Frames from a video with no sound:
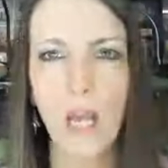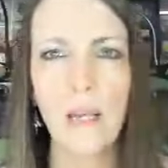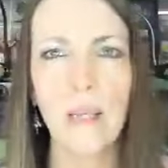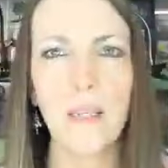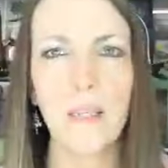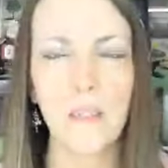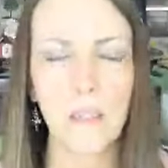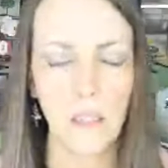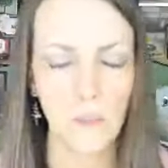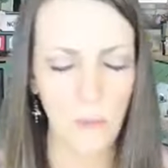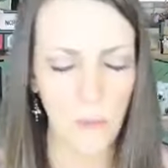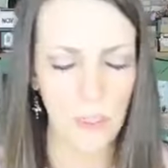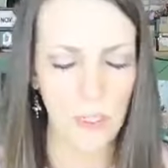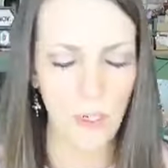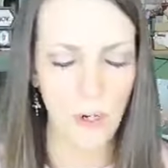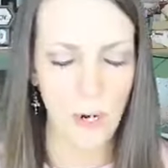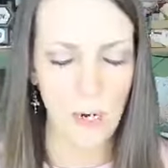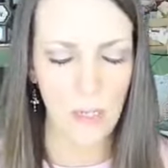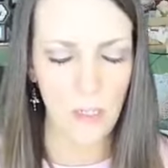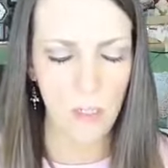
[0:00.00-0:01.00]
I can't think of what
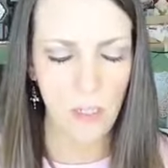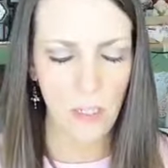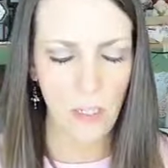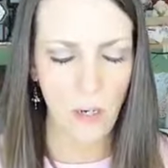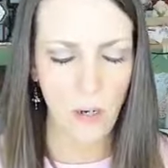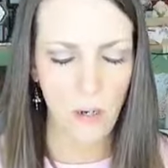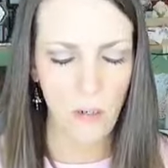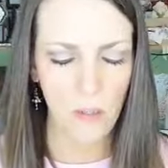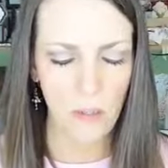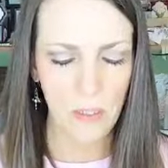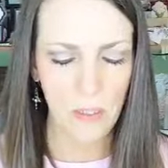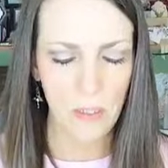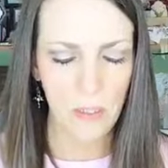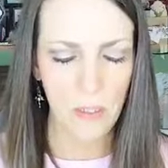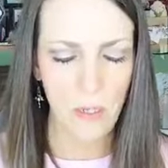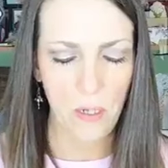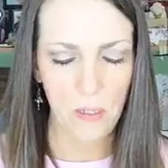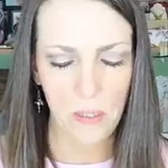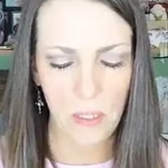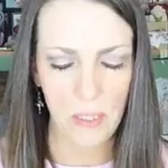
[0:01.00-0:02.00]
they're actually called. It's
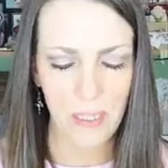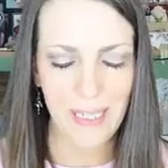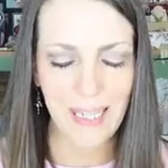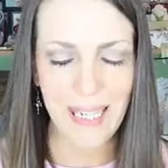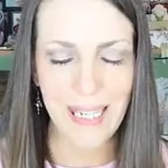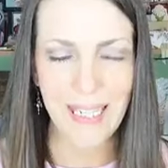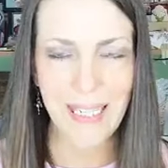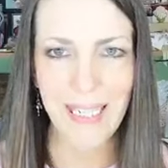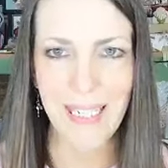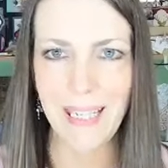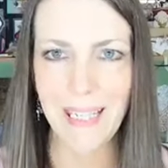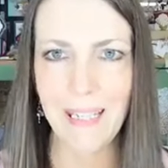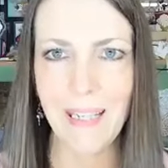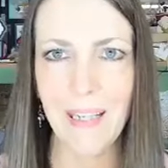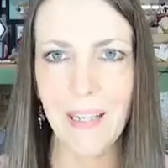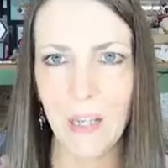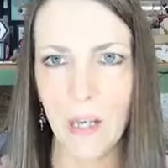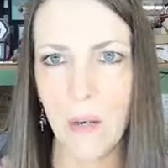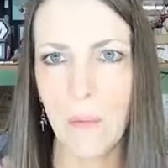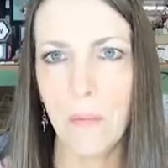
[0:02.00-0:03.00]
called a
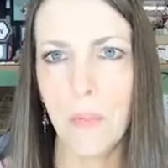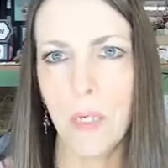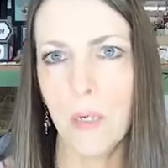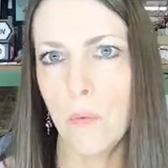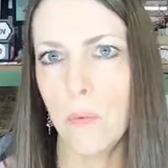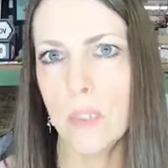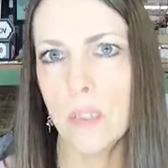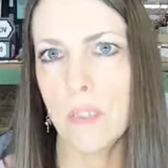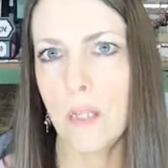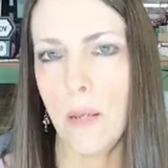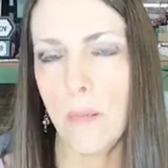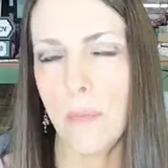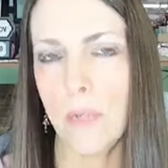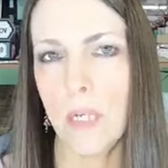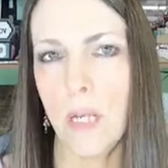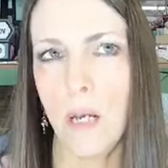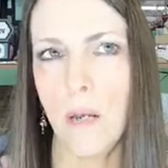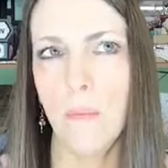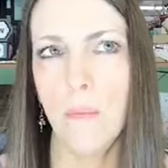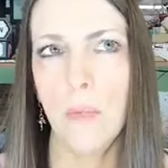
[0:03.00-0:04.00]
DDM with Stampin'
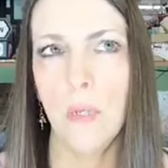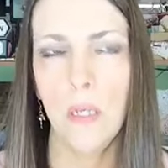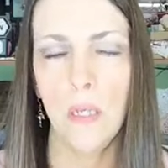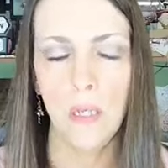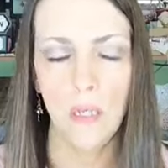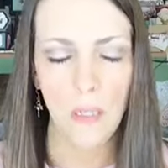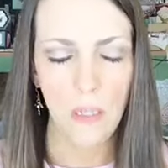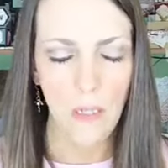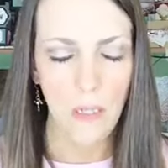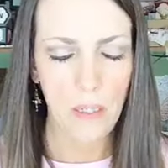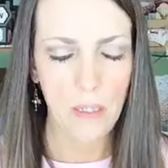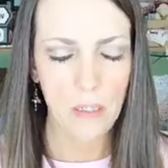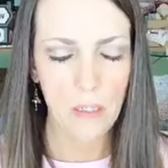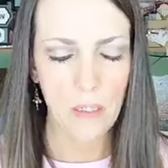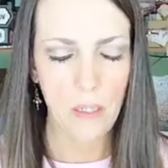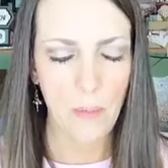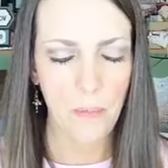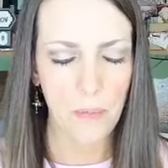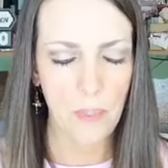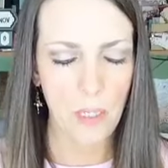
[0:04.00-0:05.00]
Up. It's
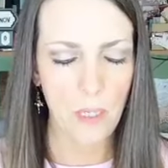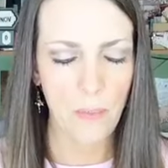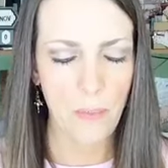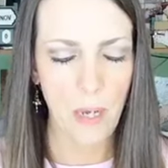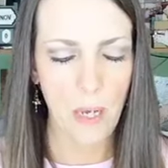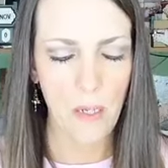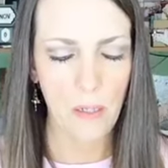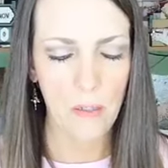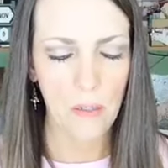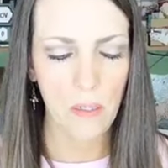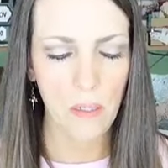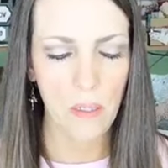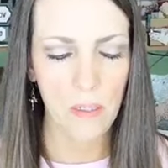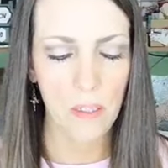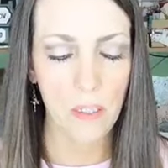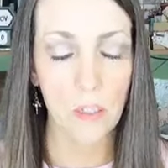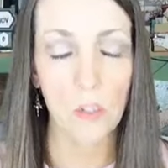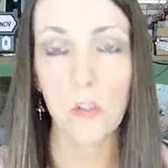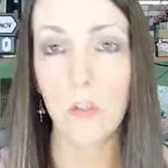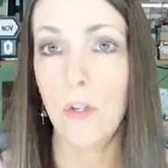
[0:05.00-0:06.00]
something about a
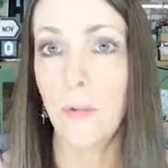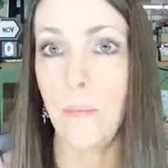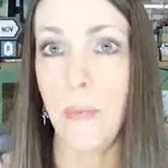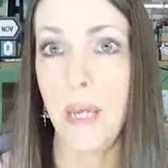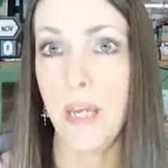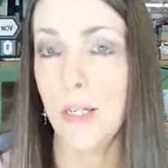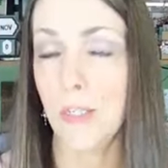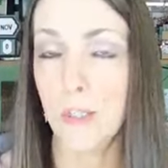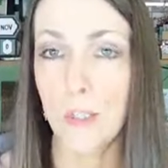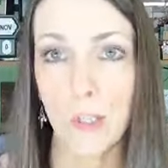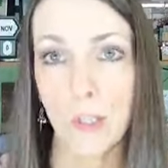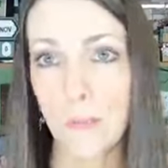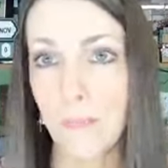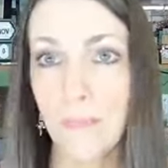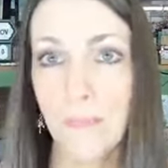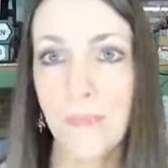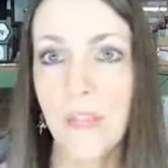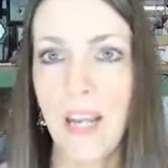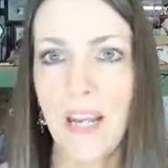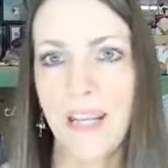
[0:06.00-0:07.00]
district manager.
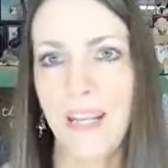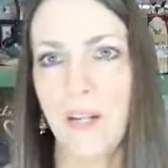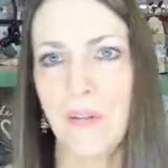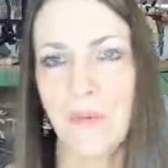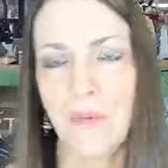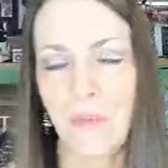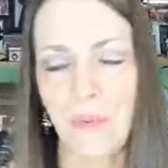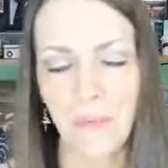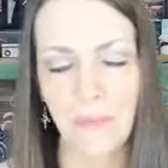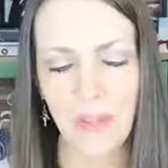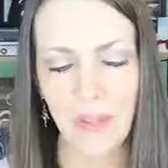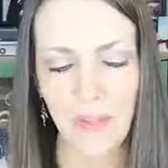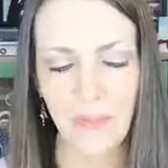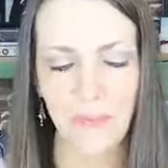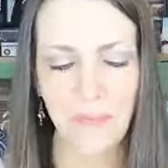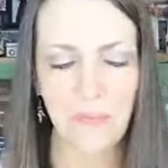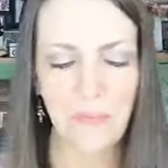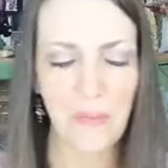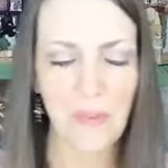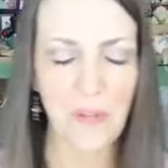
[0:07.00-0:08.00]
I can't remember
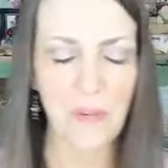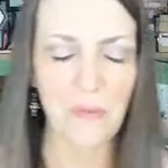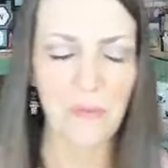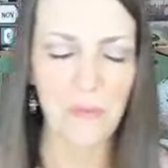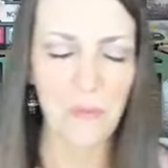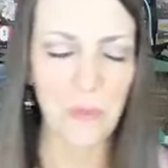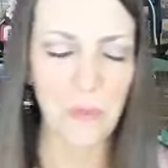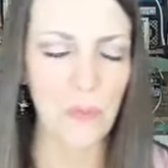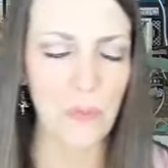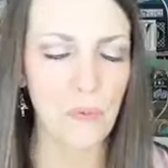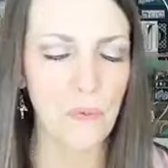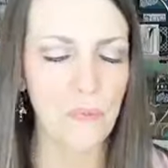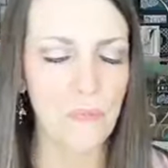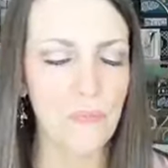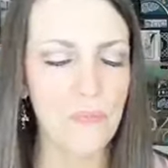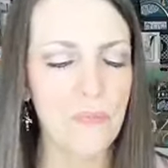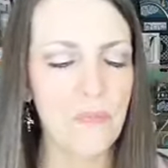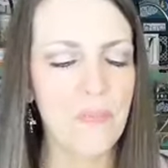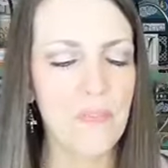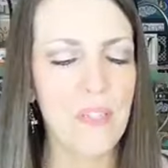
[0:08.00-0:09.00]
the full
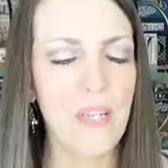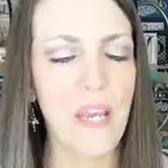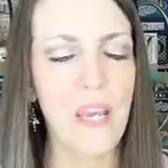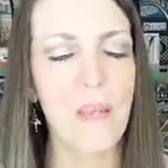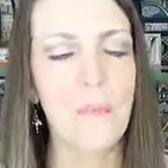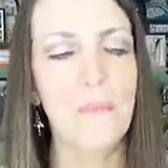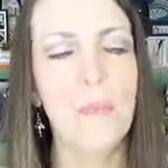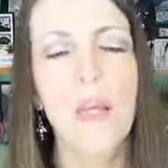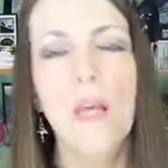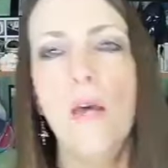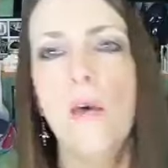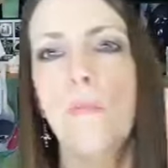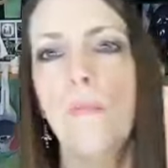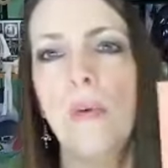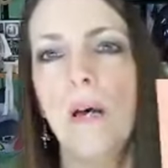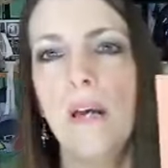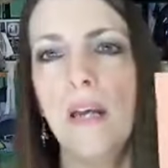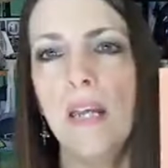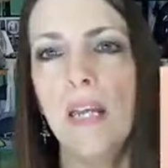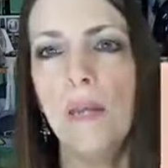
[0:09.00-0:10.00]
name,
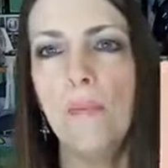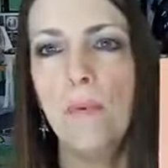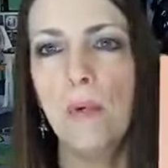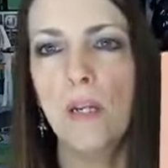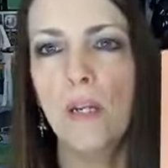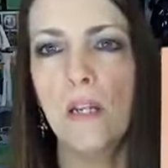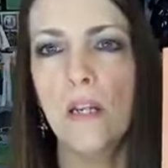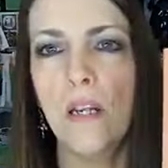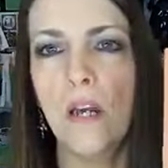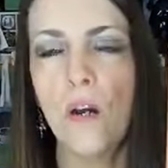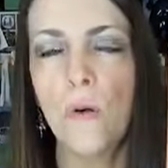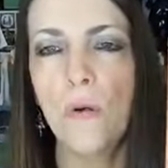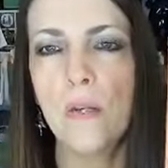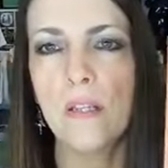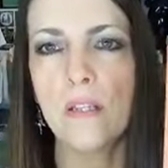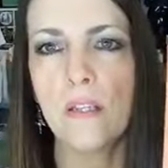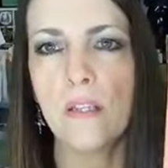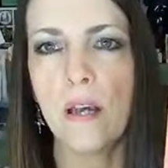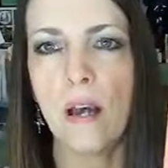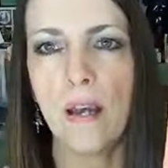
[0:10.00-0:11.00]
but he put a note
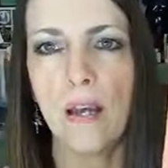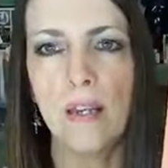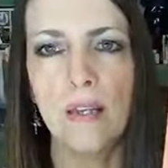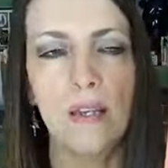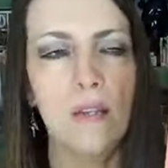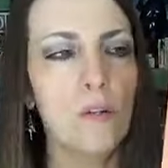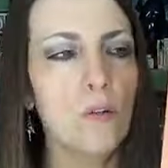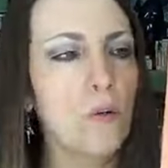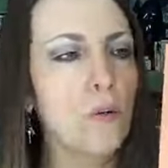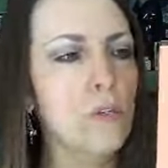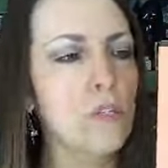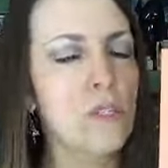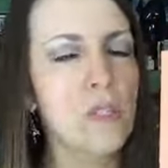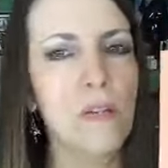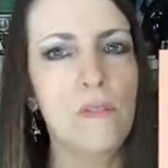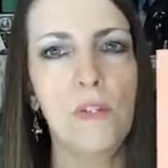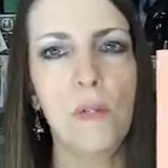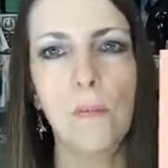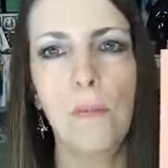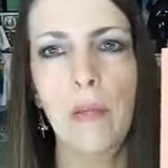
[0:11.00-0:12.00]
inside and of course
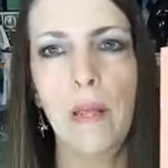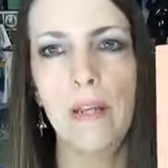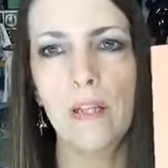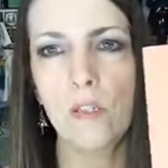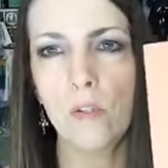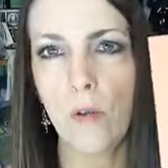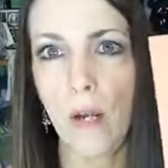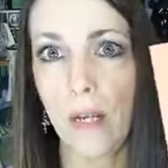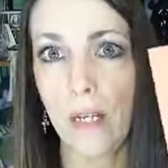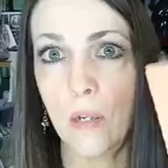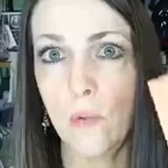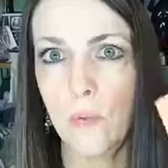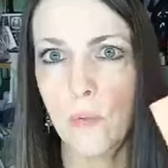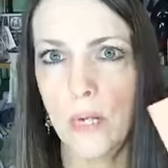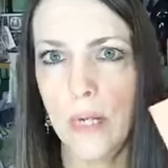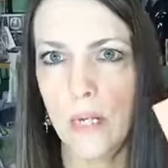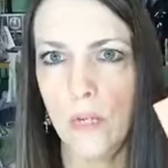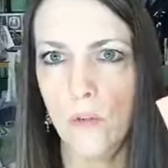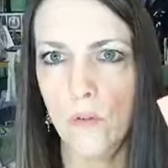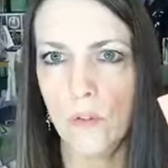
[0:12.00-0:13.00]
left it blank so I can
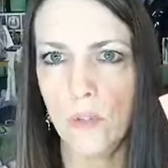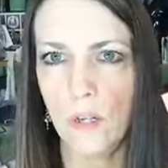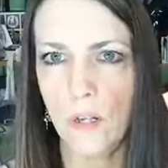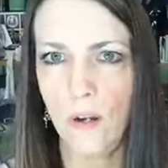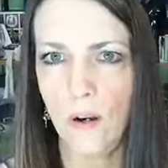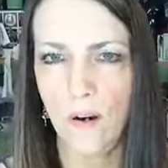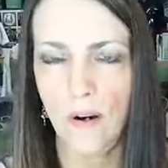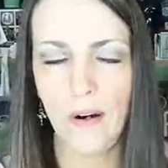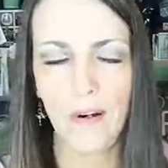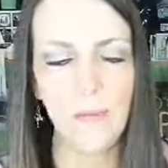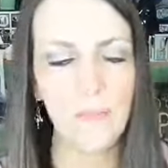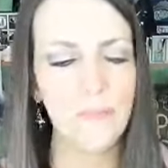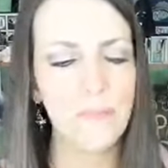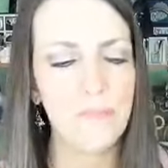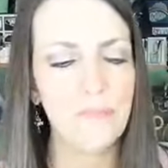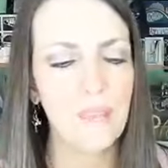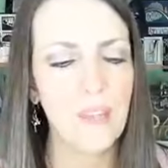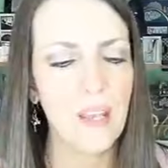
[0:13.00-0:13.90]
reuse the card.